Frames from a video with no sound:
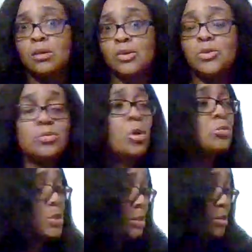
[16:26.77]
you
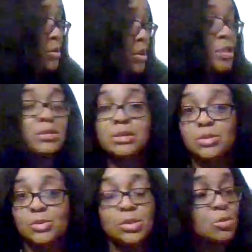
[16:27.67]
know, these are the things,
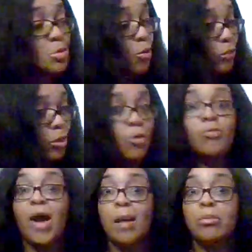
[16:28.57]
this is, you know, low
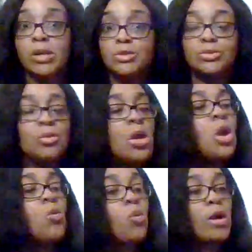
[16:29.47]
vibrational
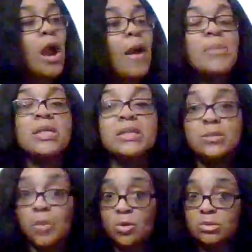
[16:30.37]
where I've been
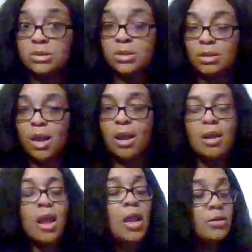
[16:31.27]
exposed to that.
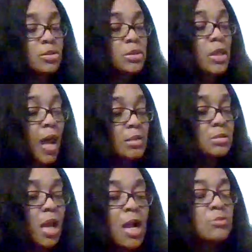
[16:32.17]
And there's a lot
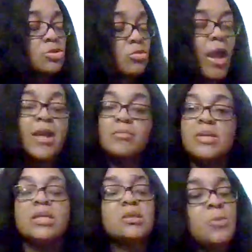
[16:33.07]
of times you had to
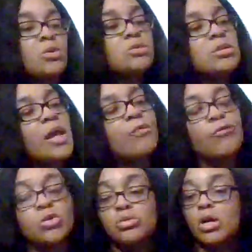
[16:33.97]
be exposed to that
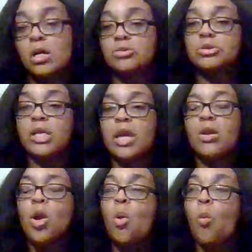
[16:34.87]
for you to
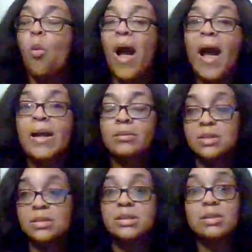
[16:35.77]
understand why
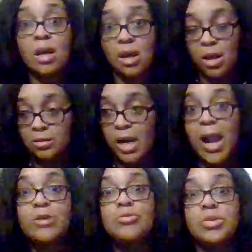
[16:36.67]
this is a, a,
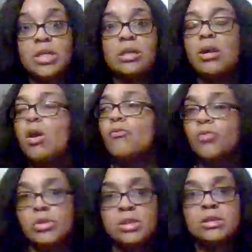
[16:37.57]
dire need
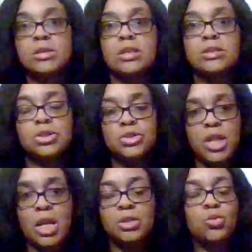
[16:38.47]
for these things to
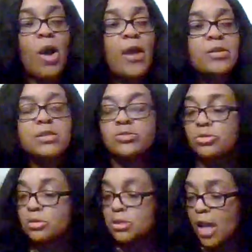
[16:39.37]
change, why these
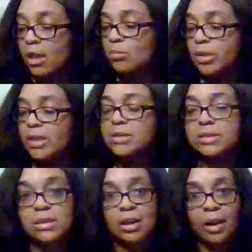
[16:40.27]
are taking place
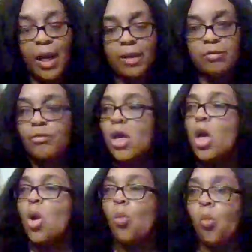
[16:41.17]
into a
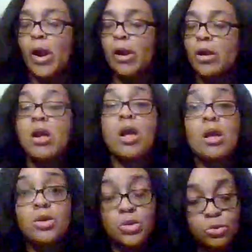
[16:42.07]
life where
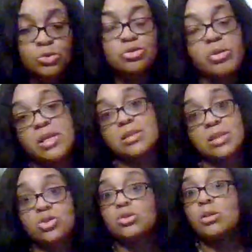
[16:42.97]
huge
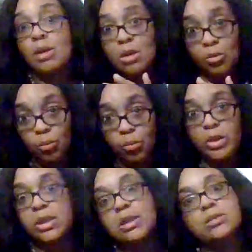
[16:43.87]
transition
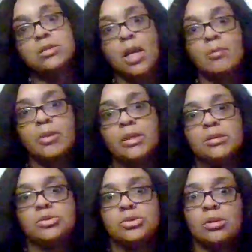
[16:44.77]
really needs to take
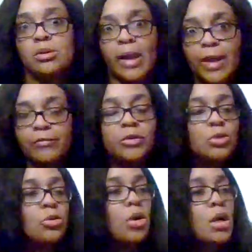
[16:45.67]
place into your life
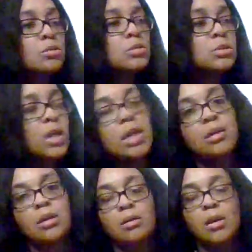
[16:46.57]
and in your
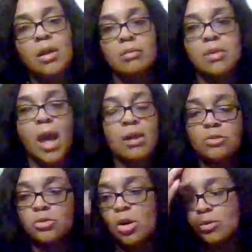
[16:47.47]
understanding that,
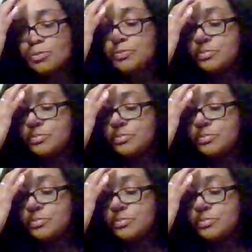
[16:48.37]
you know,